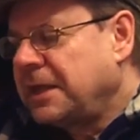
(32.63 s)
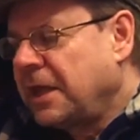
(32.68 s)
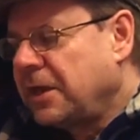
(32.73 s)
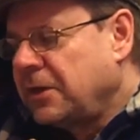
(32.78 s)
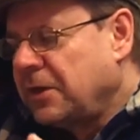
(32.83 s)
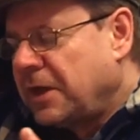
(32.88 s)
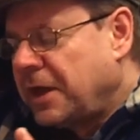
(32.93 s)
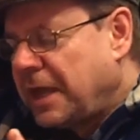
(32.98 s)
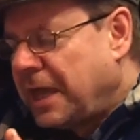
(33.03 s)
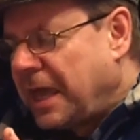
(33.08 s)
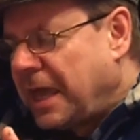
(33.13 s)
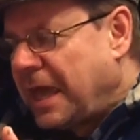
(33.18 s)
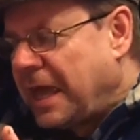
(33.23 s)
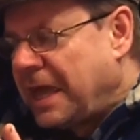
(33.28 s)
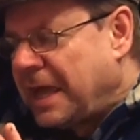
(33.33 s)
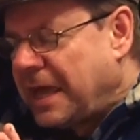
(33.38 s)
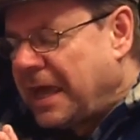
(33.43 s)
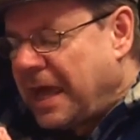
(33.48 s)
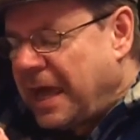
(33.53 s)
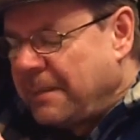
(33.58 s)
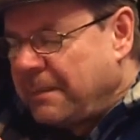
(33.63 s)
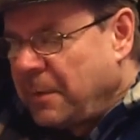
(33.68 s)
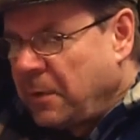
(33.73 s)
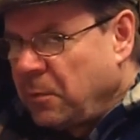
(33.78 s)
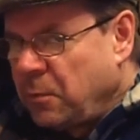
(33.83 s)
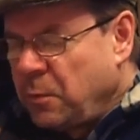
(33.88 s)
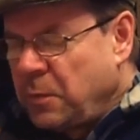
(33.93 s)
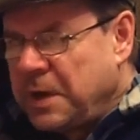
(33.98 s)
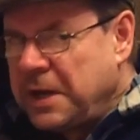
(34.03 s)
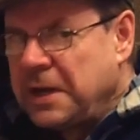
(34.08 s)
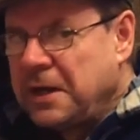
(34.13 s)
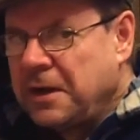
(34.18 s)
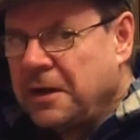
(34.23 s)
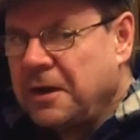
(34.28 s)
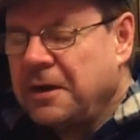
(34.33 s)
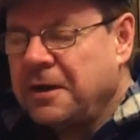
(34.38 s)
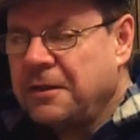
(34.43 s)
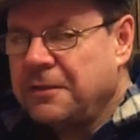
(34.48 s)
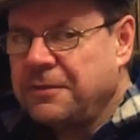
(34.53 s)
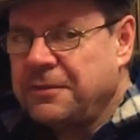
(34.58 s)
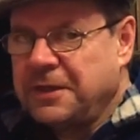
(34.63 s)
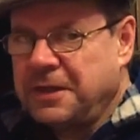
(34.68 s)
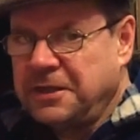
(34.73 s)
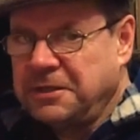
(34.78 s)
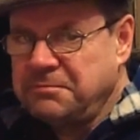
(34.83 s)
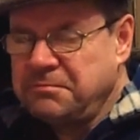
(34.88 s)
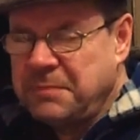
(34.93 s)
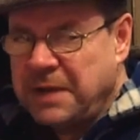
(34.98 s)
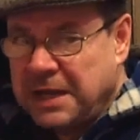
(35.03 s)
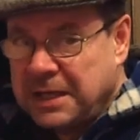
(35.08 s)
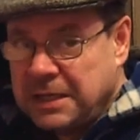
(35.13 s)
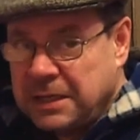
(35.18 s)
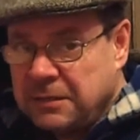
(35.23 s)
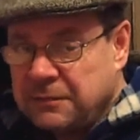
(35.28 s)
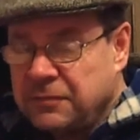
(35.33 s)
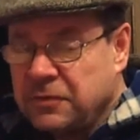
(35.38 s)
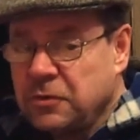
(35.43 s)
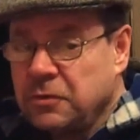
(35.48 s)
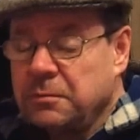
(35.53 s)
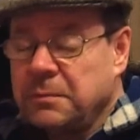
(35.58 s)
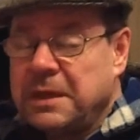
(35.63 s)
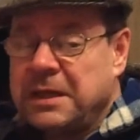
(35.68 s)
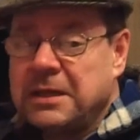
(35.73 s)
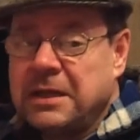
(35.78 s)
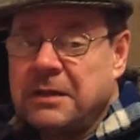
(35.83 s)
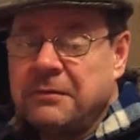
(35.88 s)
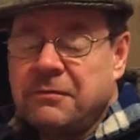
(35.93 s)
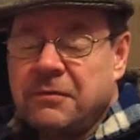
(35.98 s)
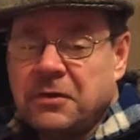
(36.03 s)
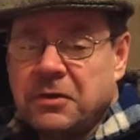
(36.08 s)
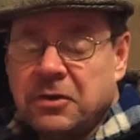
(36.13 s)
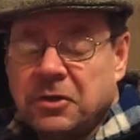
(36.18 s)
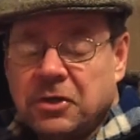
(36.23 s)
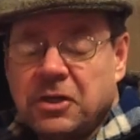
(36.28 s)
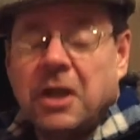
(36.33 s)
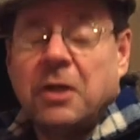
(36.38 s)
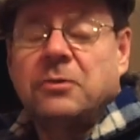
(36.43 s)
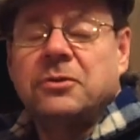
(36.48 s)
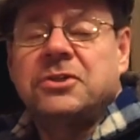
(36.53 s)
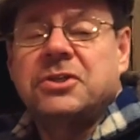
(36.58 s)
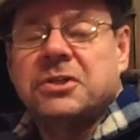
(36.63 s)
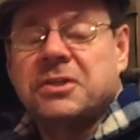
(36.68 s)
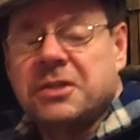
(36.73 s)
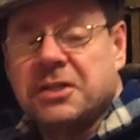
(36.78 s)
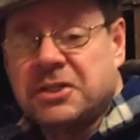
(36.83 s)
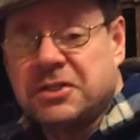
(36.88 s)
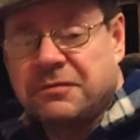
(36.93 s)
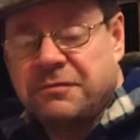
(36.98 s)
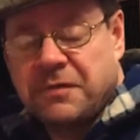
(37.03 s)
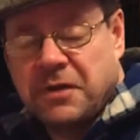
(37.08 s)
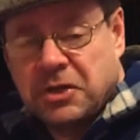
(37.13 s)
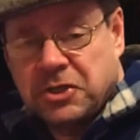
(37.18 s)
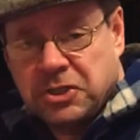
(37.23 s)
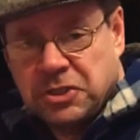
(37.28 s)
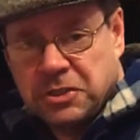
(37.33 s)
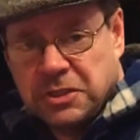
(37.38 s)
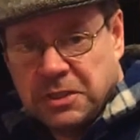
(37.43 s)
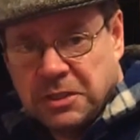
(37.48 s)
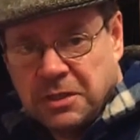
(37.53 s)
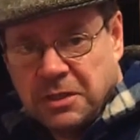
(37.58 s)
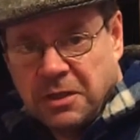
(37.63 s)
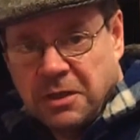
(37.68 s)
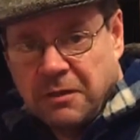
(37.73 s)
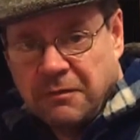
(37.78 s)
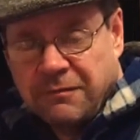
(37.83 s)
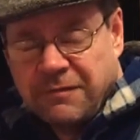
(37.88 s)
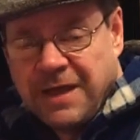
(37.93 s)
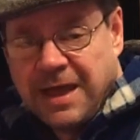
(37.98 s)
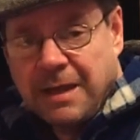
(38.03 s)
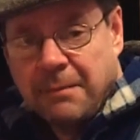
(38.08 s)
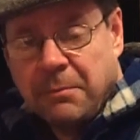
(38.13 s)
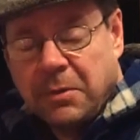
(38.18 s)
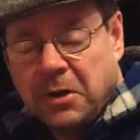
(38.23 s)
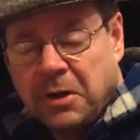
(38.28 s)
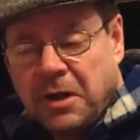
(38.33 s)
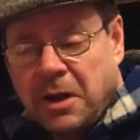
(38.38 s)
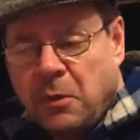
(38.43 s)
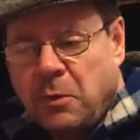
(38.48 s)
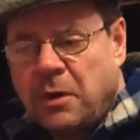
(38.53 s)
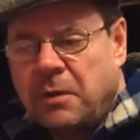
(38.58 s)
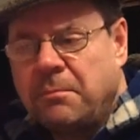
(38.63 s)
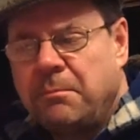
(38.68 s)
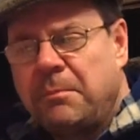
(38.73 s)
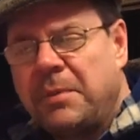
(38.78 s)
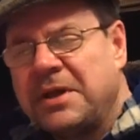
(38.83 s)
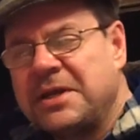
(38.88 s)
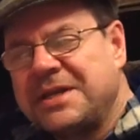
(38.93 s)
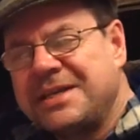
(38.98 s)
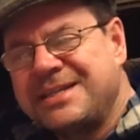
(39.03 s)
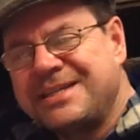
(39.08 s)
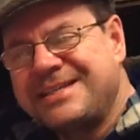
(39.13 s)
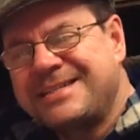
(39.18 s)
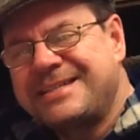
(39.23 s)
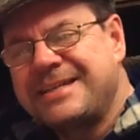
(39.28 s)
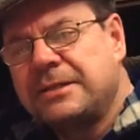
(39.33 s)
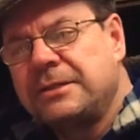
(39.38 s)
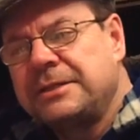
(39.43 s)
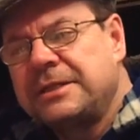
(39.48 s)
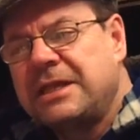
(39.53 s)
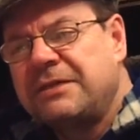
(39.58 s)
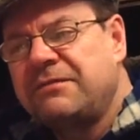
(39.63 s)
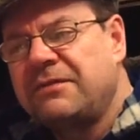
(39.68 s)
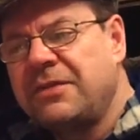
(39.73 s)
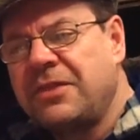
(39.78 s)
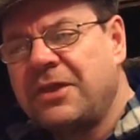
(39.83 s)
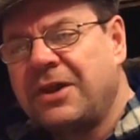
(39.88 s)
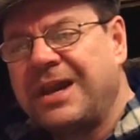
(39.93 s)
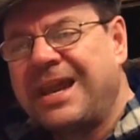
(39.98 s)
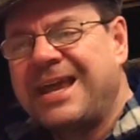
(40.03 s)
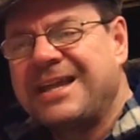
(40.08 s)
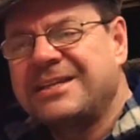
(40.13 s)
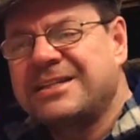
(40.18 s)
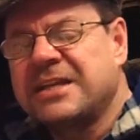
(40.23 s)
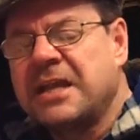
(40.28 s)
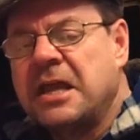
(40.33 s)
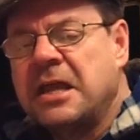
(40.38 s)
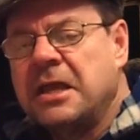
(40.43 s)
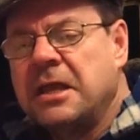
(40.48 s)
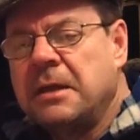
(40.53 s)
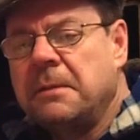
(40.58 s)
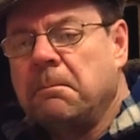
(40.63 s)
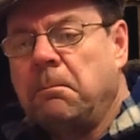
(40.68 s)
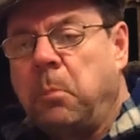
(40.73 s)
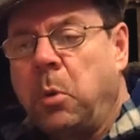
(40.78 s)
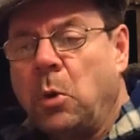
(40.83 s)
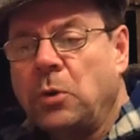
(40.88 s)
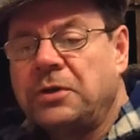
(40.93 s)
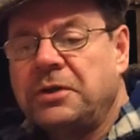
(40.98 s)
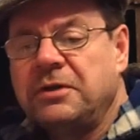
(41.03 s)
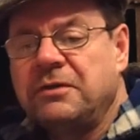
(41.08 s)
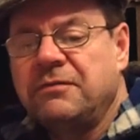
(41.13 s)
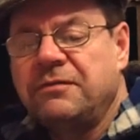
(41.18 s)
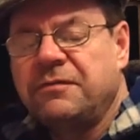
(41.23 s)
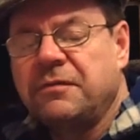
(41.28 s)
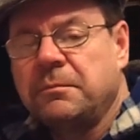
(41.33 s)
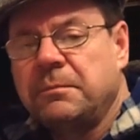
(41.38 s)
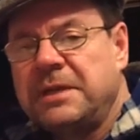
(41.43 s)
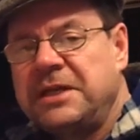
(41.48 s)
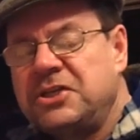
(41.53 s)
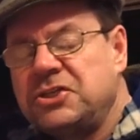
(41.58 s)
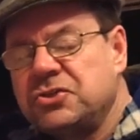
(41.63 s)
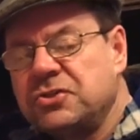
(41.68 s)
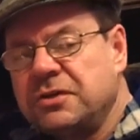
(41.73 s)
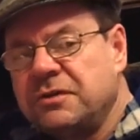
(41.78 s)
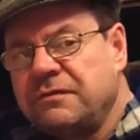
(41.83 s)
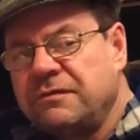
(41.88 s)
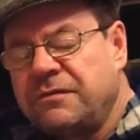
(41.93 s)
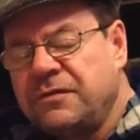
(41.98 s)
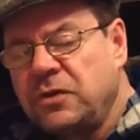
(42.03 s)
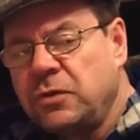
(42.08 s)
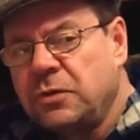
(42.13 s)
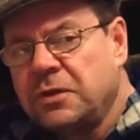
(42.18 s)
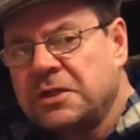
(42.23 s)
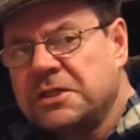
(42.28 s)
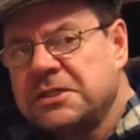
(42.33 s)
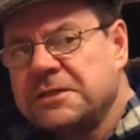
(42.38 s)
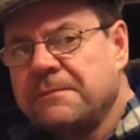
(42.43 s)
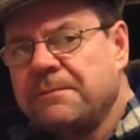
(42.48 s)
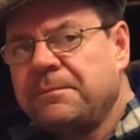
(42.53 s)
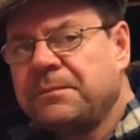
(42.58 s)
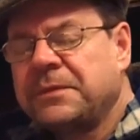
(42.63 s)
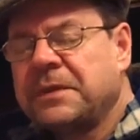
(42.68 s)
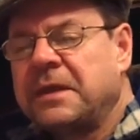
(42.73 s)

Now, I'm aware that many of you may never encounter this version of Aberlour, but it's still nevertheless important for me to review it,